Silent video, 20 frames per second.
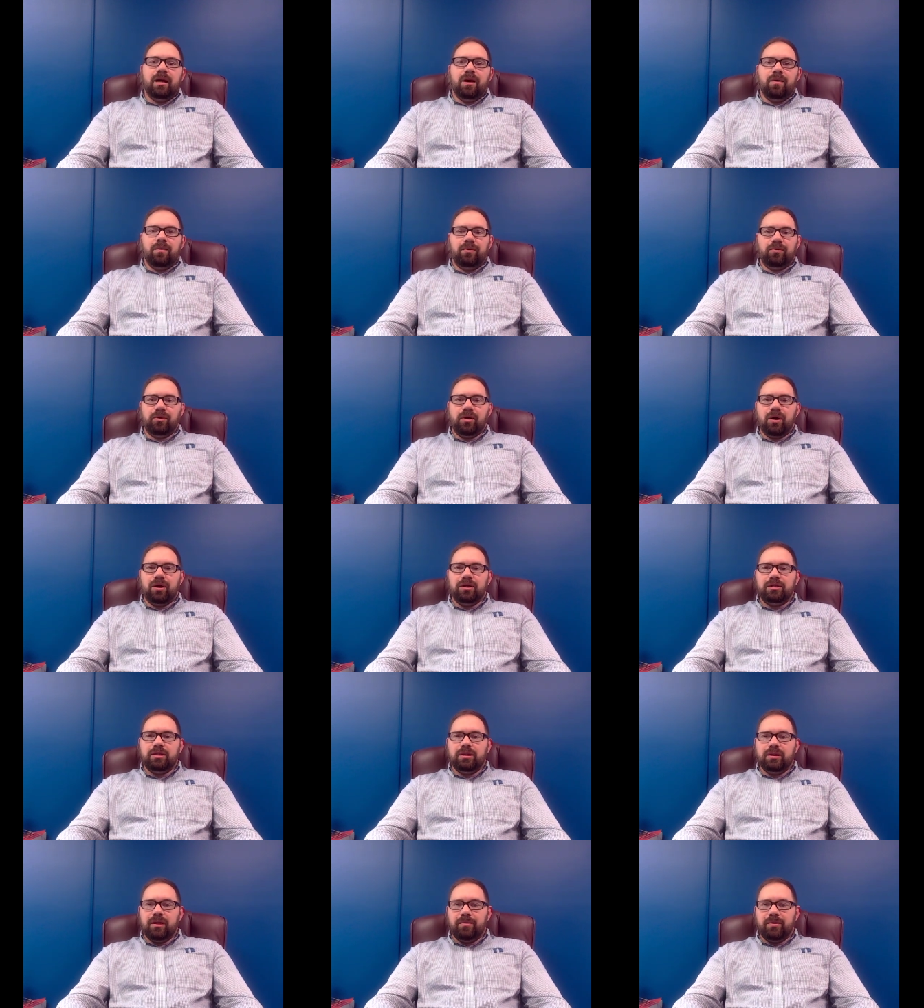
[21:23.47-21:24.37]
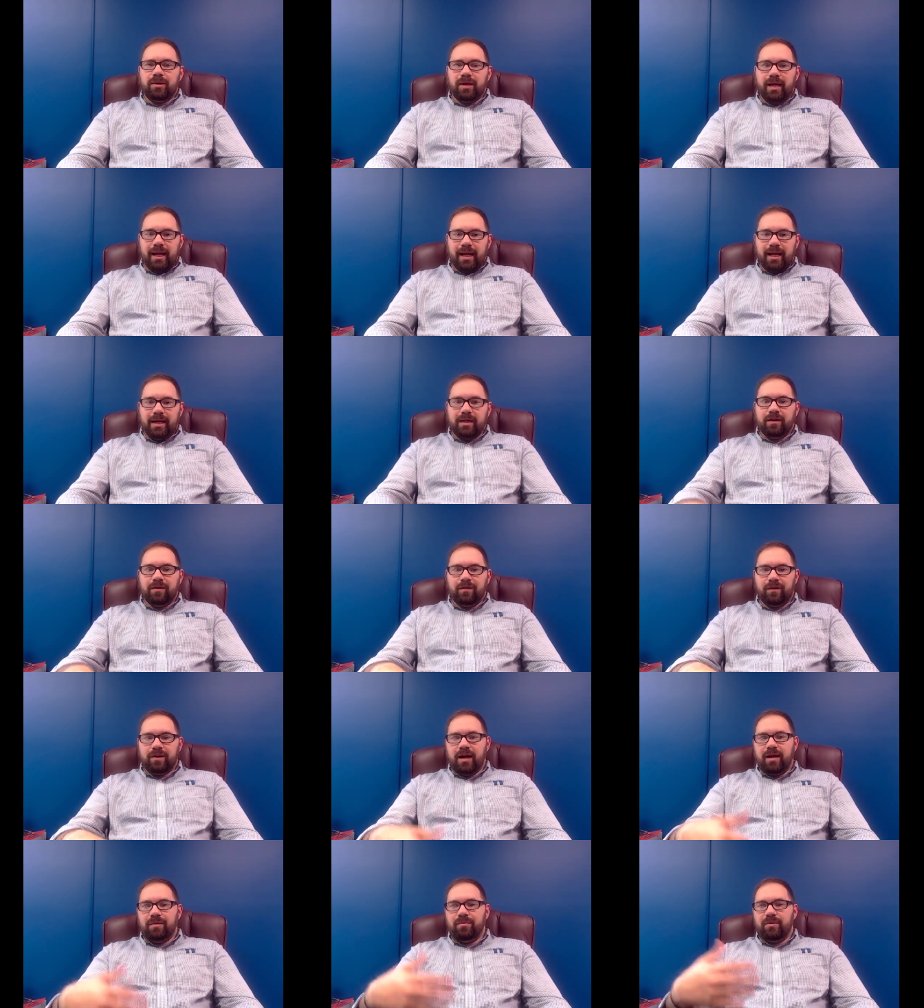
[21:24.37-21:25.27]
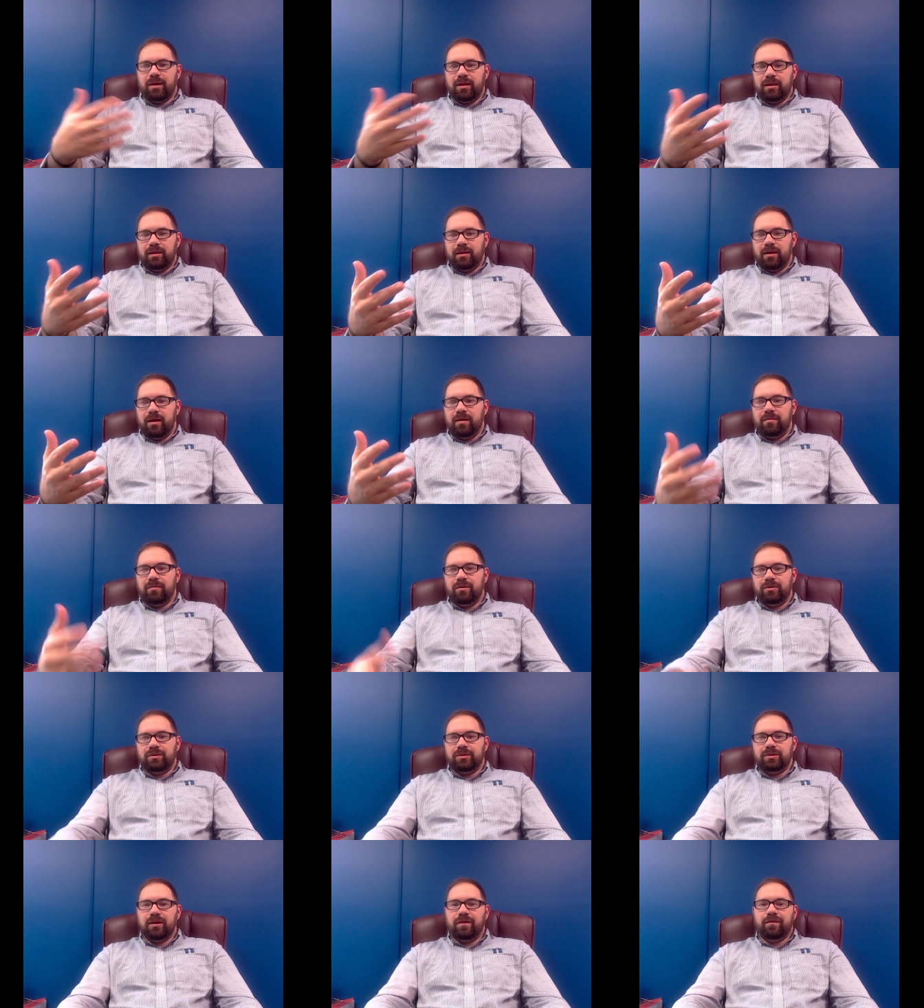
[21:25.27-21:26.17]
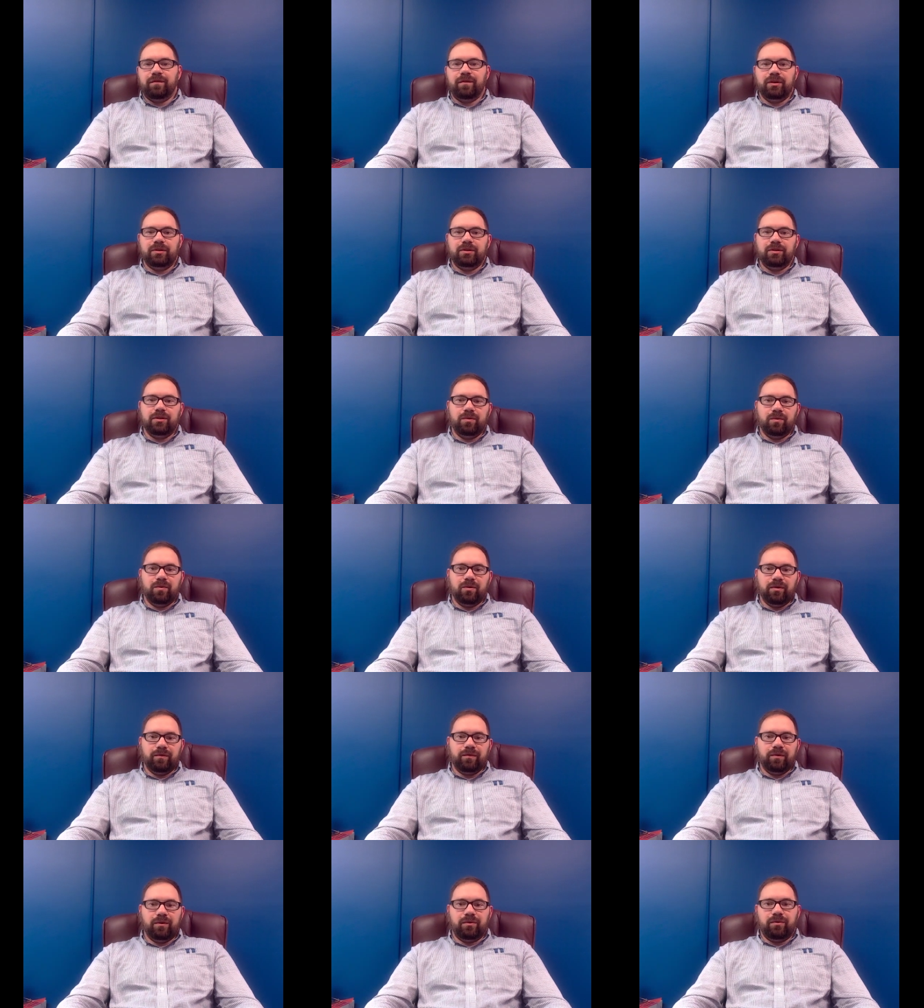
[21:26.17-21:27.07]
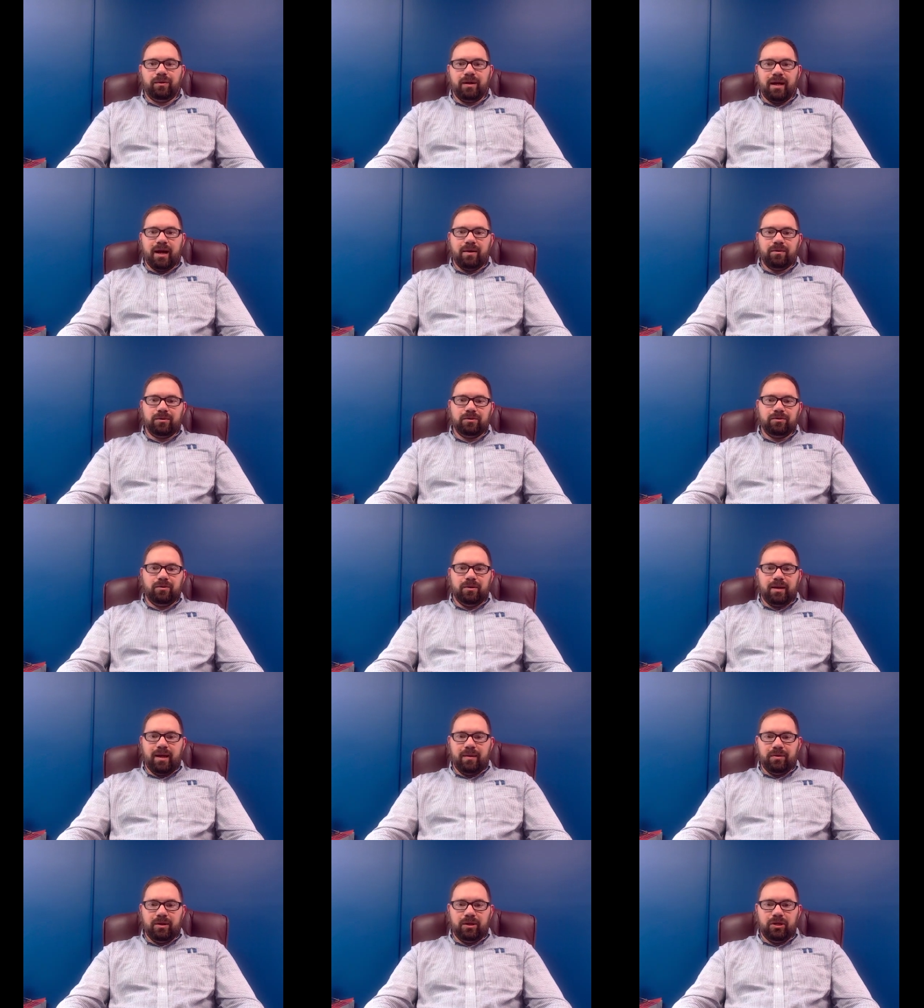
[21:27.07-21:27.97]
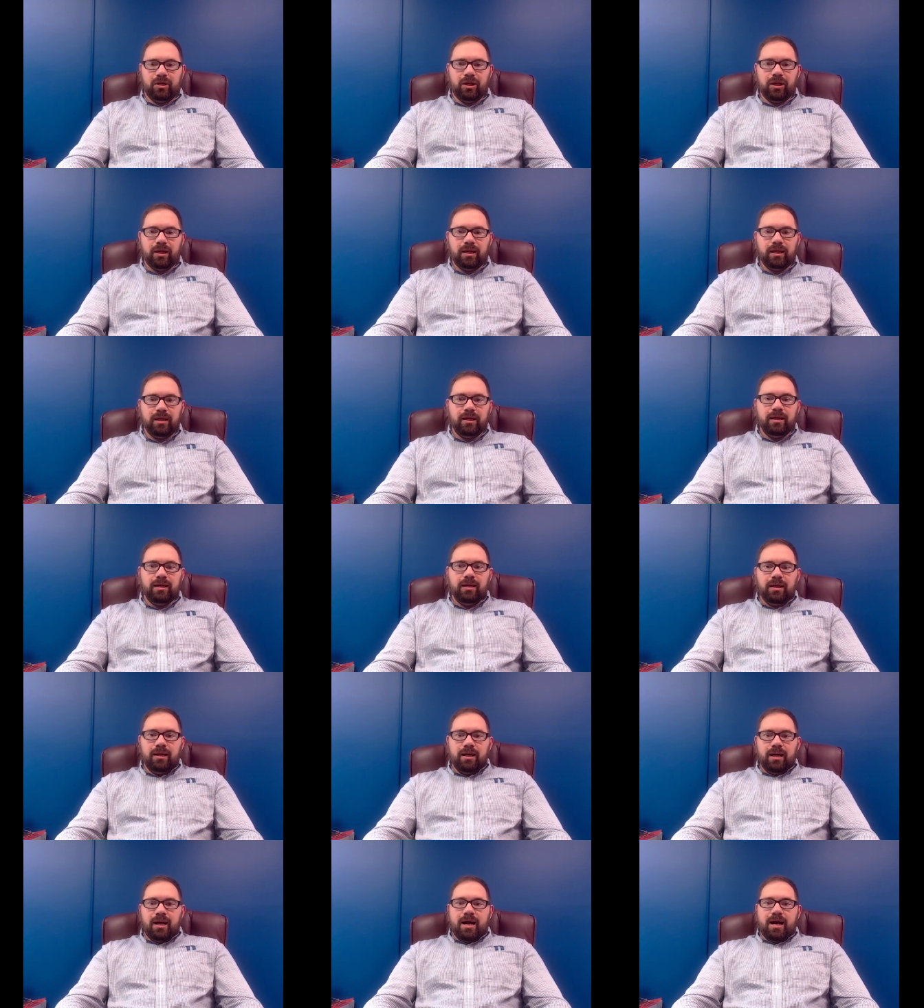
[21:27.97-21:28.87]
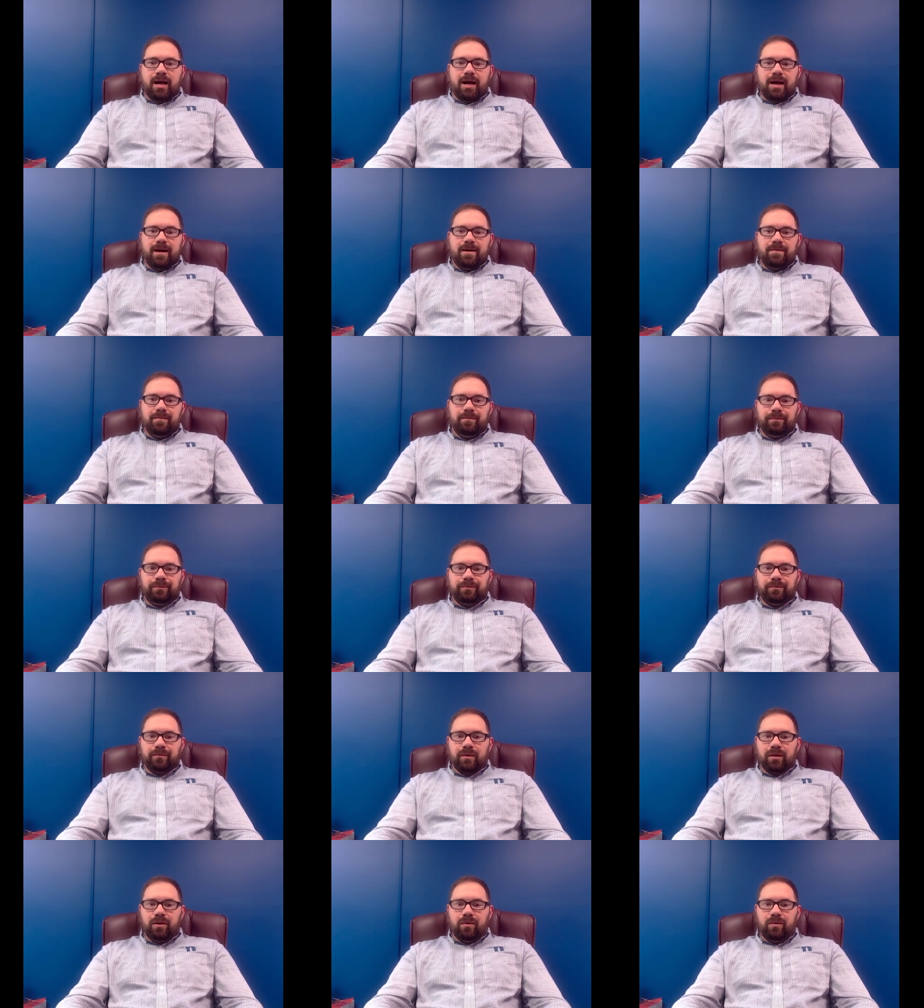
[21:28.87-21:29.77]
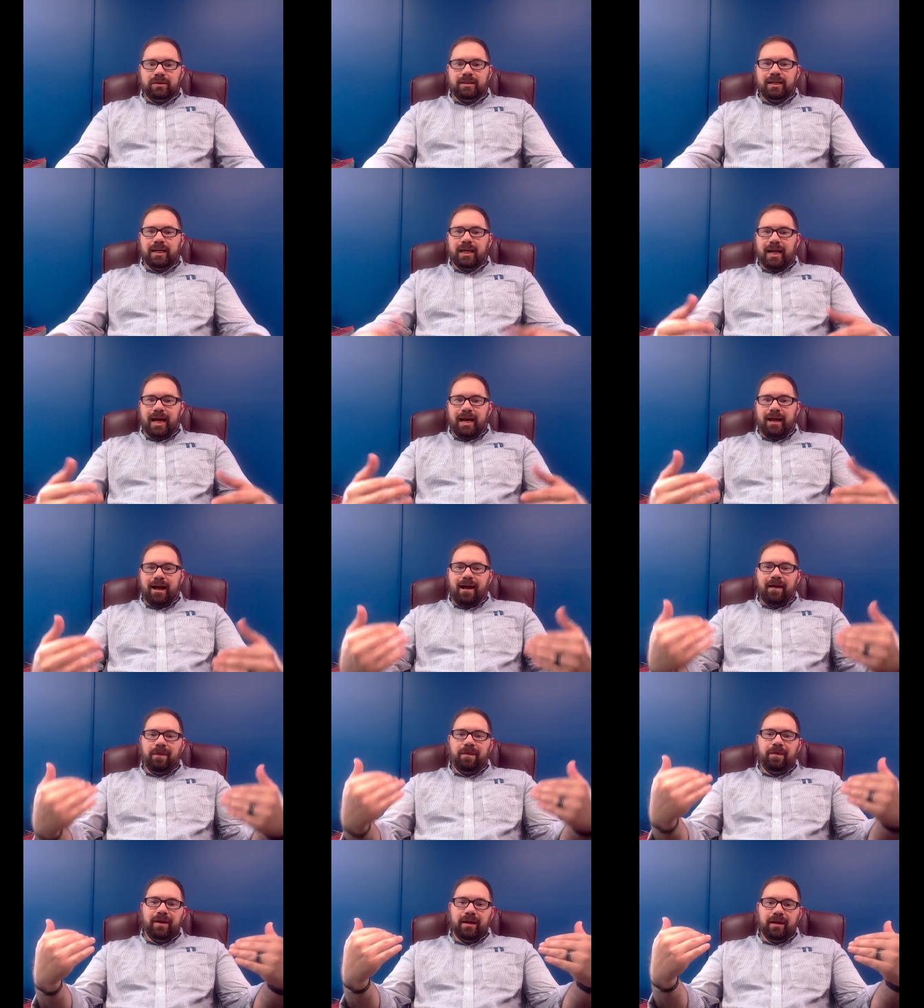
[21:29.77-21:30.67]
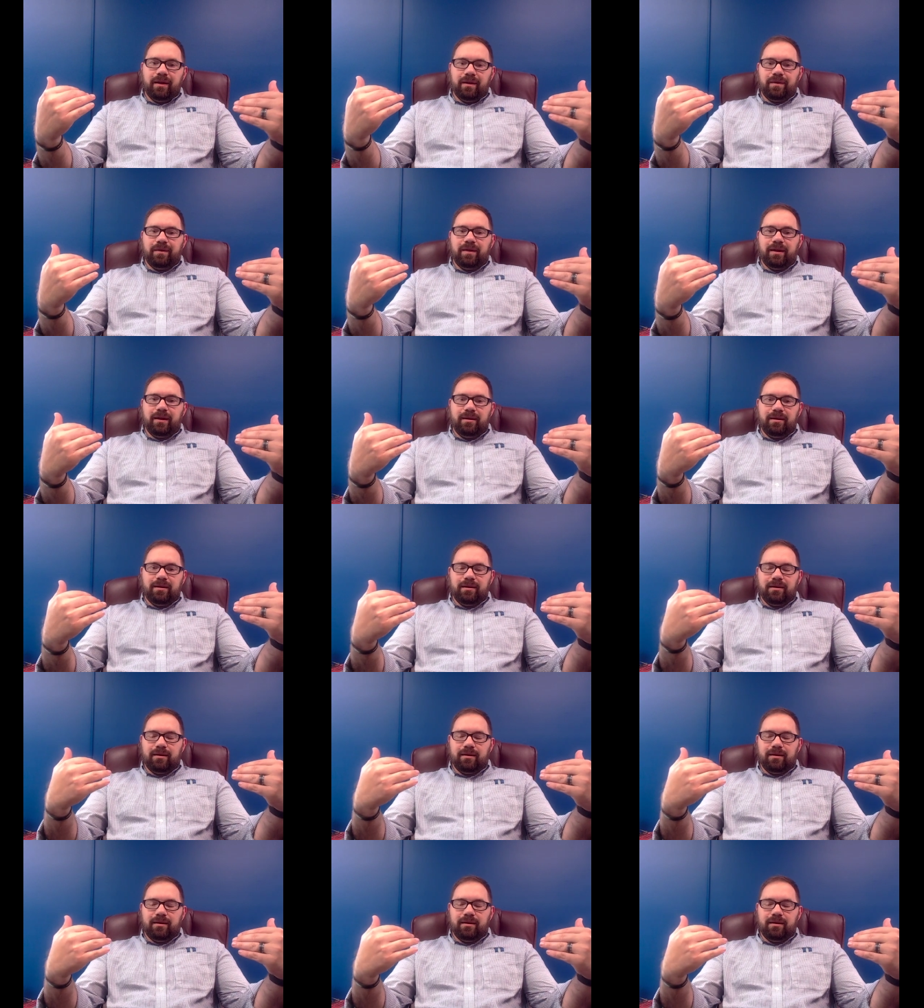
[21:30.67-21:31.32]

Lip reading: With regards to number 8, if God brought the utmost suffering to the world for 3 hours, would that be good? Once again, I think that